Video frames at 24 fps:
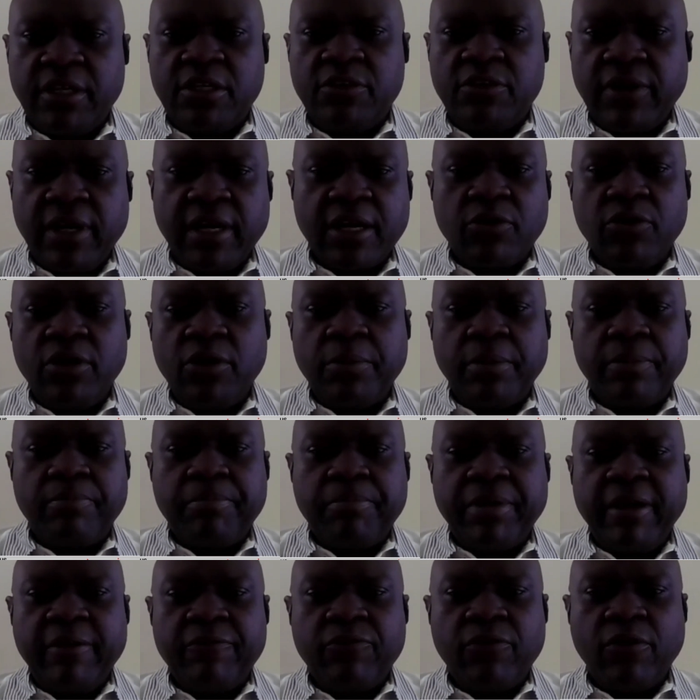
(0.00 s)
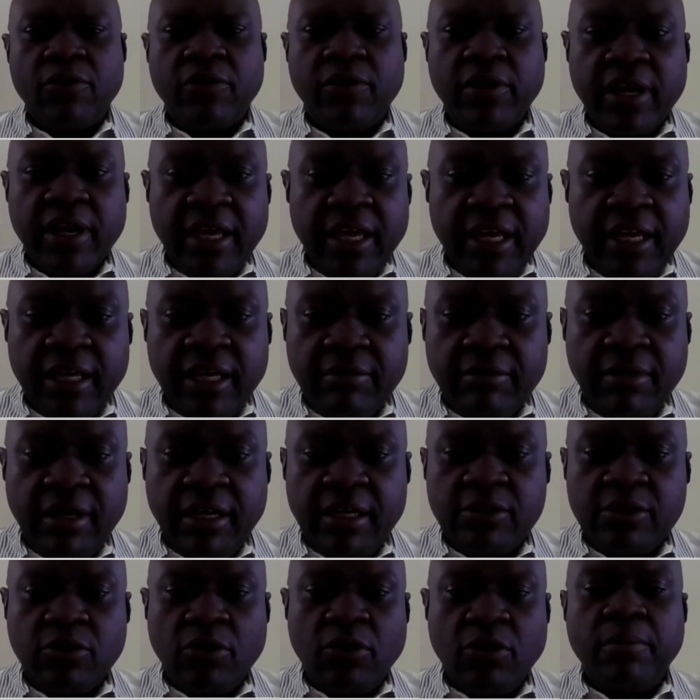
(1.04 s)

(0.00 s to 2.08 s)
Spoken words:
if you are going to pay for it